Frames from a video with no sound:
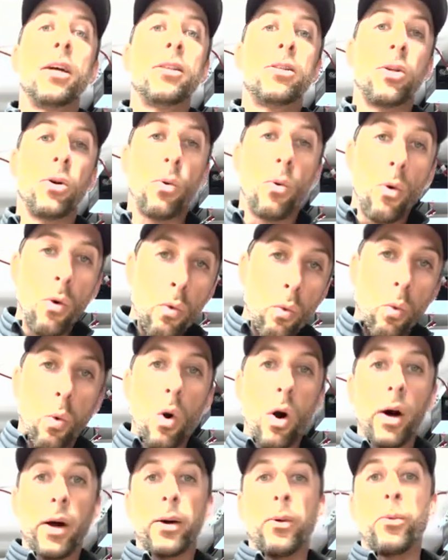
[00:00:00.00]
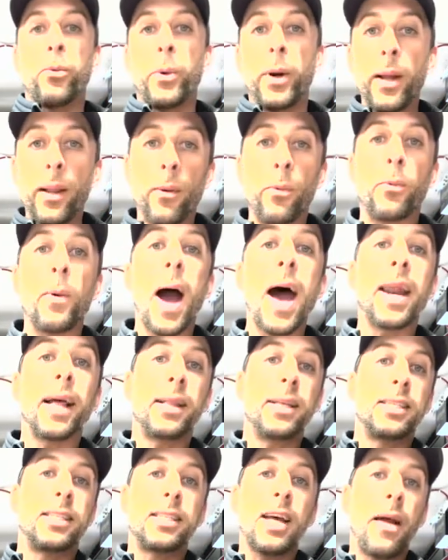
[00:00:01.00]
to work real
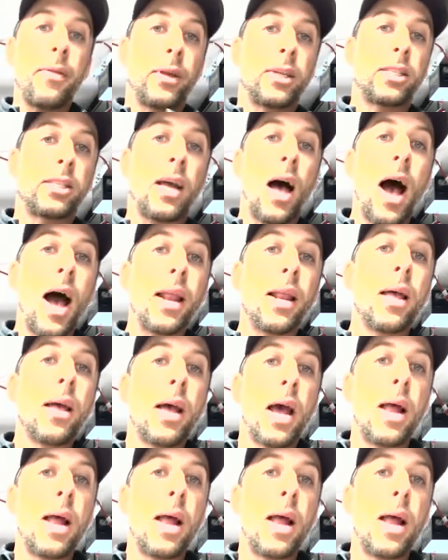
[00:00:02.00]
erratically side to side,